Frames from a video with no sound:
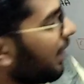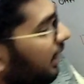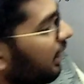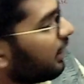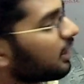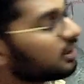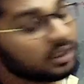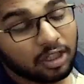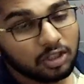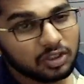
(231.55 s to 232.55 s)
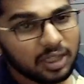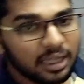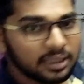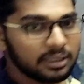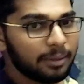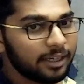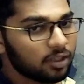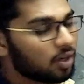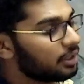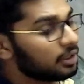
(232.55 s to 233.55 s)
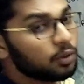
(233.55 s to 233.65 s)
it also occurs in mitochondria.